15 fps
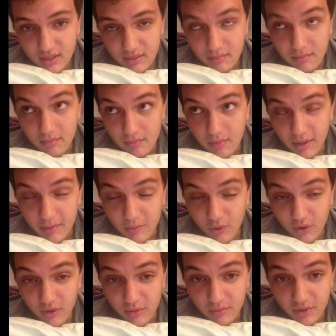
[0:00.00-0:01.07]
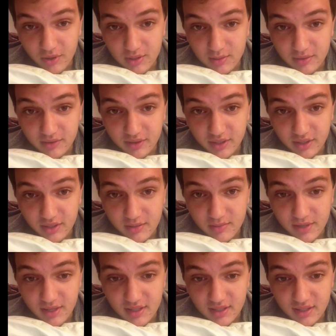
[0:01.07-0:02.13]
more than multiple videos
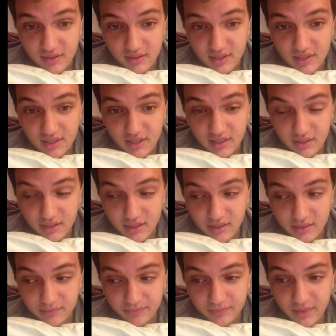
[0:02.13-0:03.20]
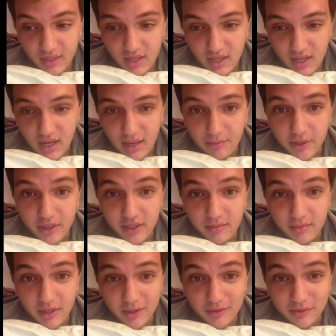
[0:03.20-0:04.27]
based on this, and uh, I'm ready to
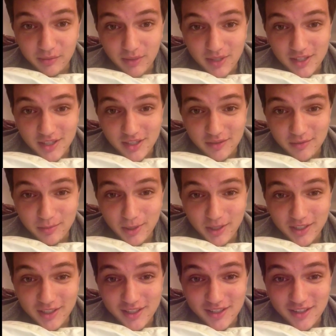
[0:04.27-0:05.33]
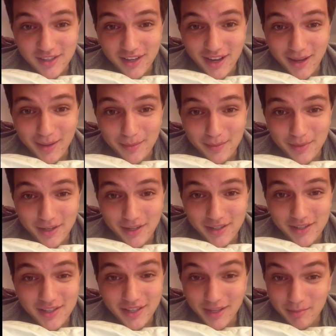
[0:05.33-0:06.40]
make one for myself because I'm uh,
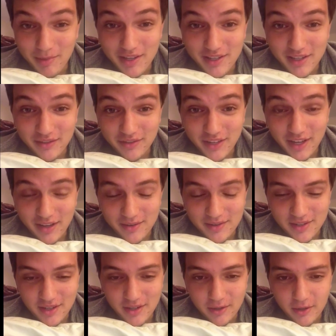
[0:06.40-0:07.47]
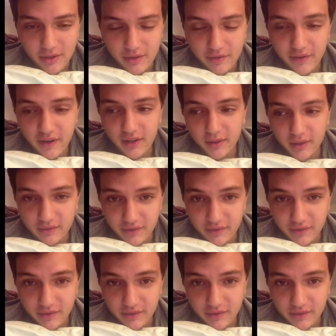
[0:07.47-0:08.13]
seeing it myself now. So the following